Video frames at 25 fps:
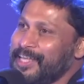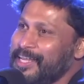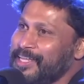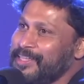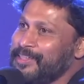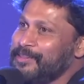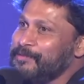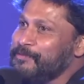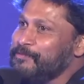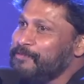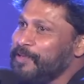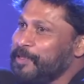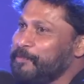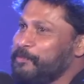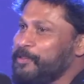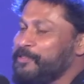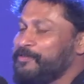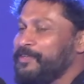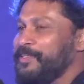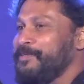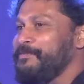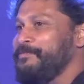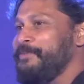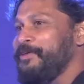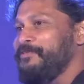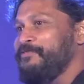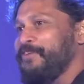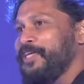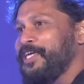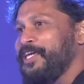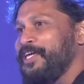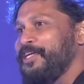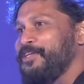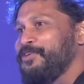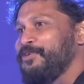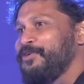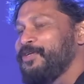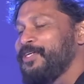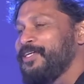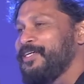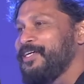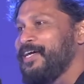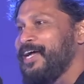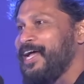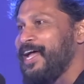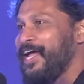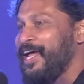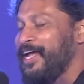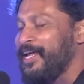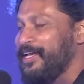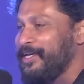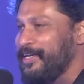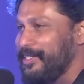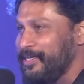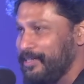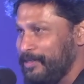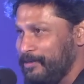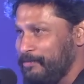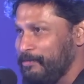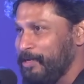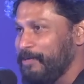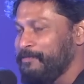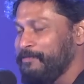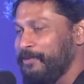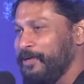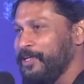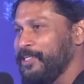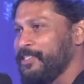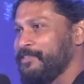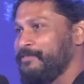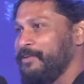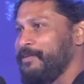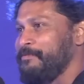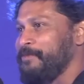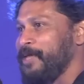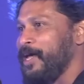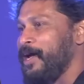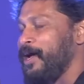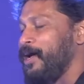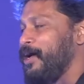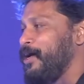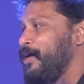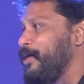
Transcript: between Vicky Dona and my first film Yahan.